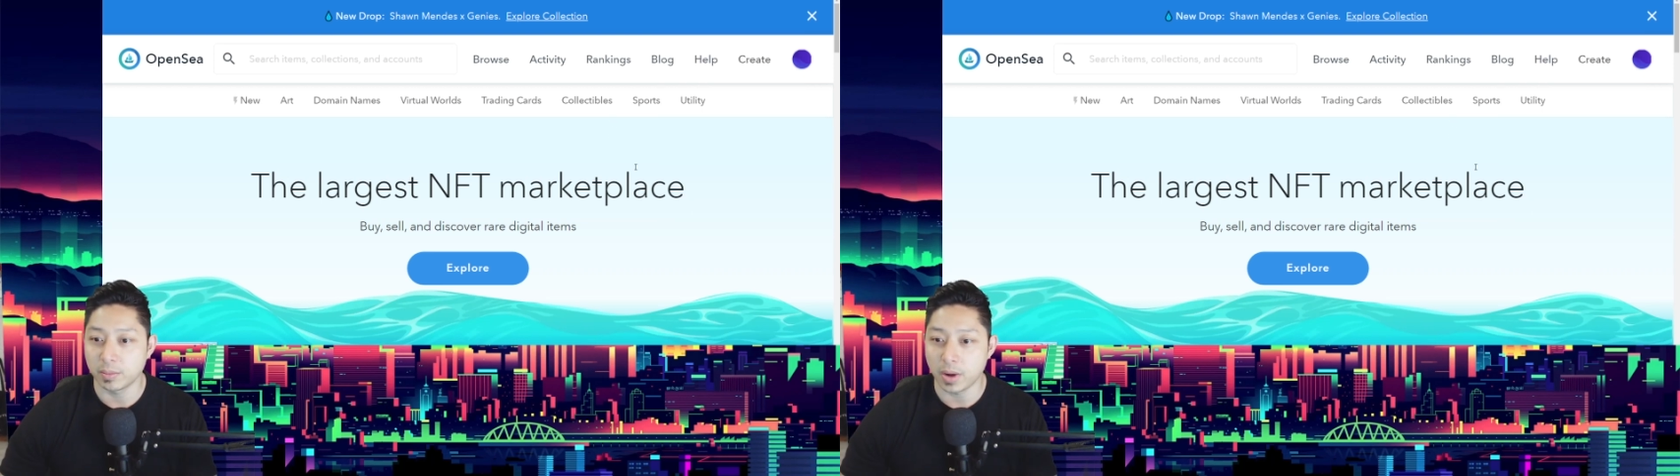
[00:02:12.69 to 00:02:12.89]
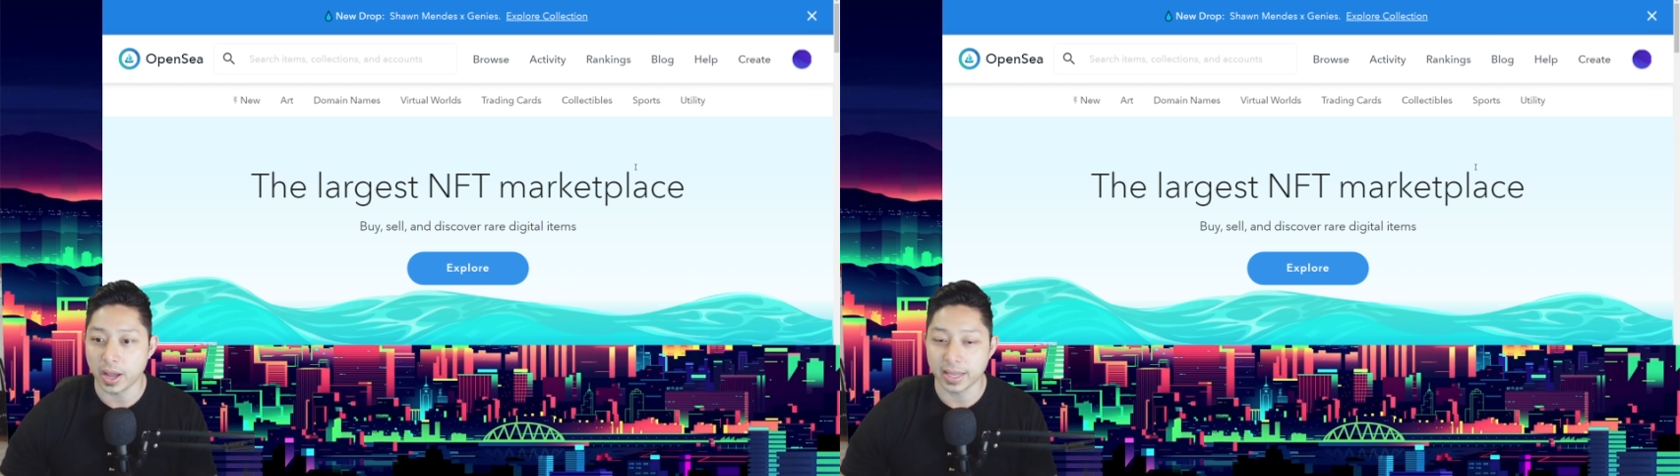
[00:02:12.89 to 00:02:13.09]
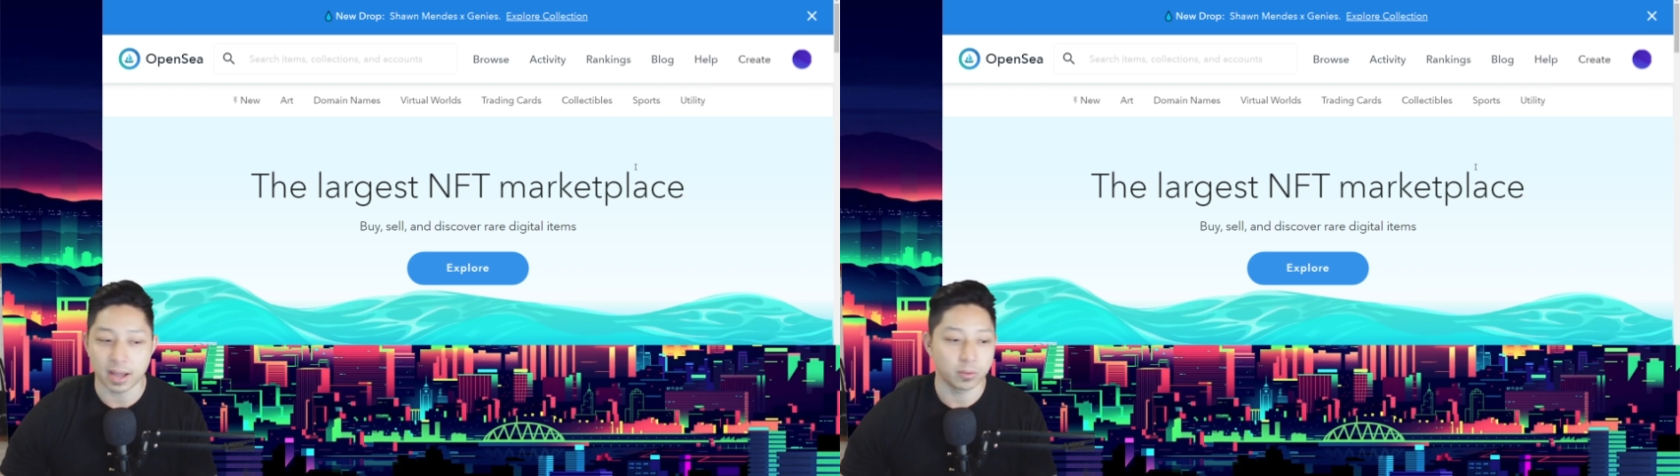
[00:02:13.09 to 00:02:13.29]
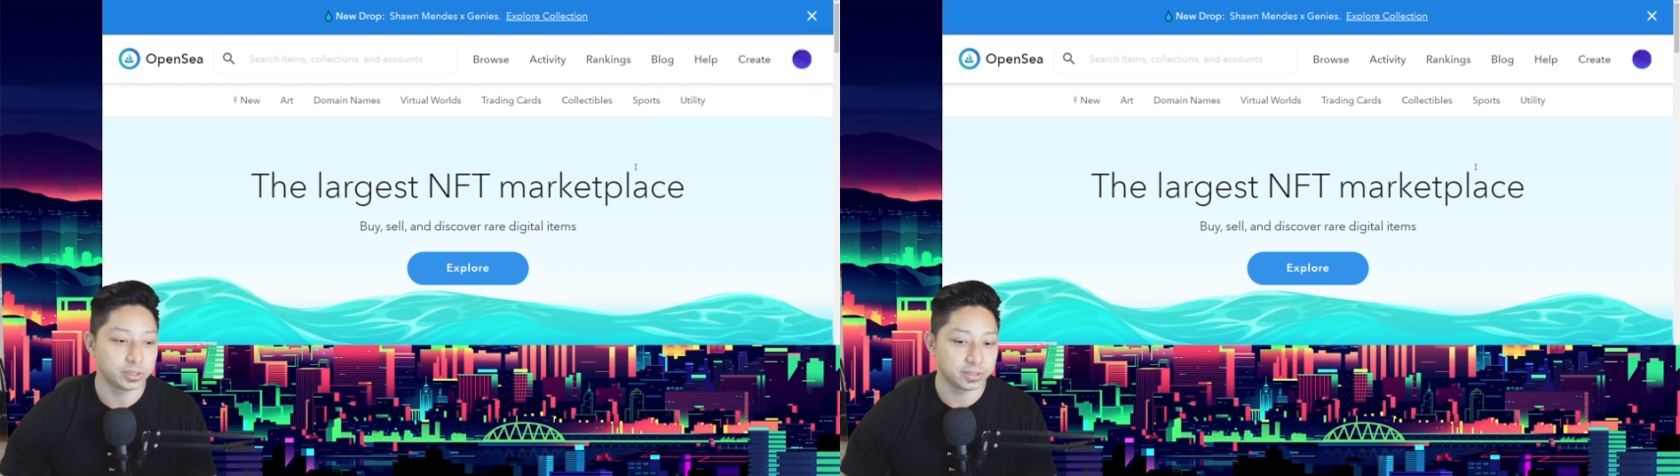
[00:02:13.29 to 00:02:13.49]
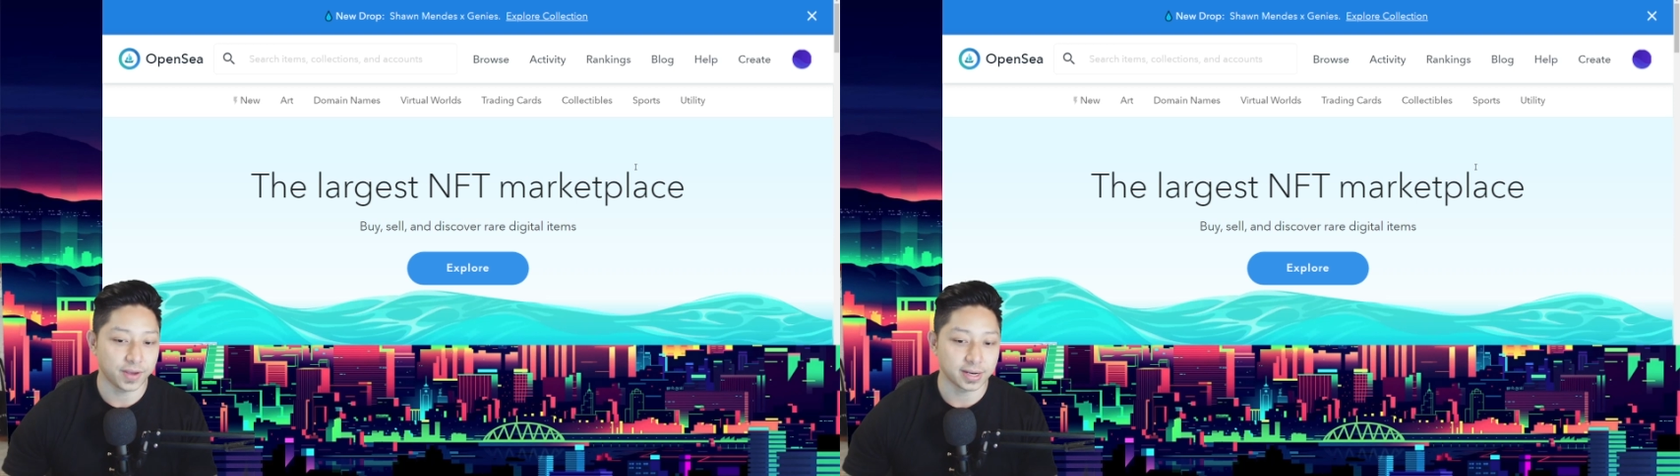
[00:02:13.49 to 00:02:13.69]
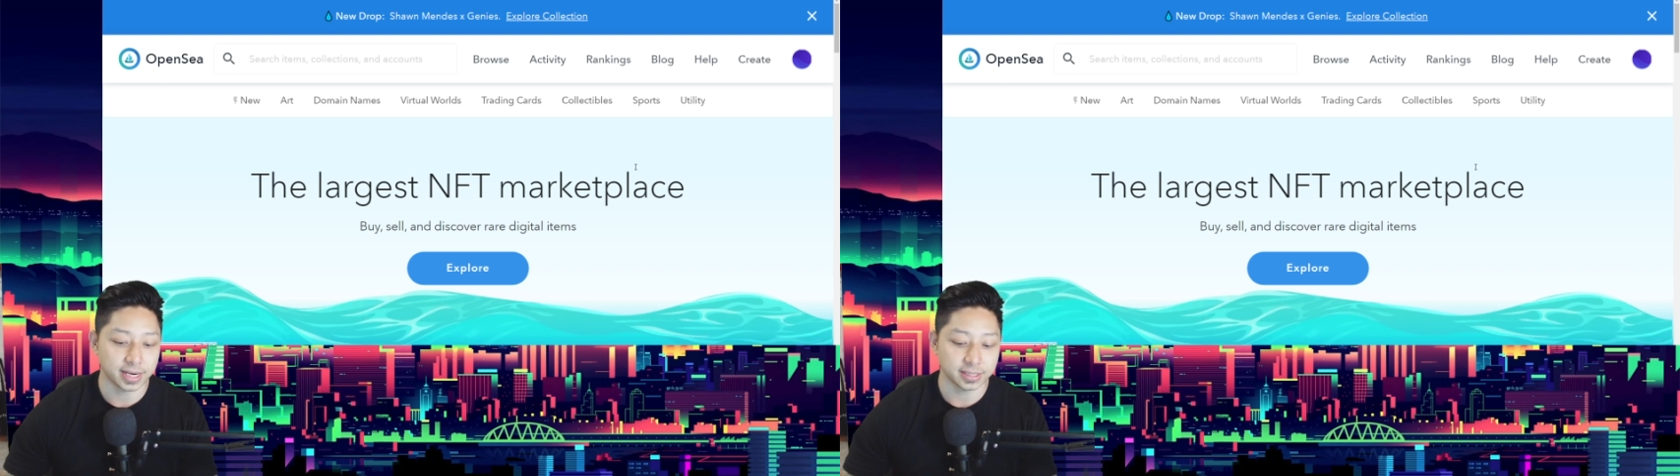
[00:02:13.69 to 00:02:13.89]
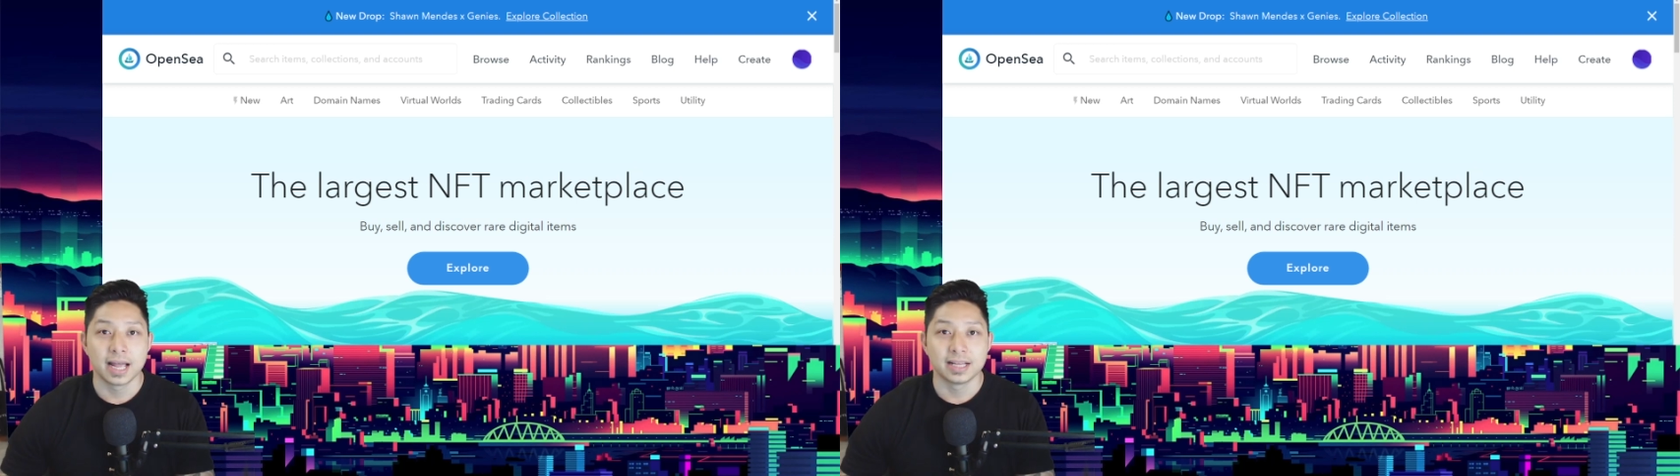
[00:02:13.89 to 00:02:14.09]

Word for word: my account, which is fantastic.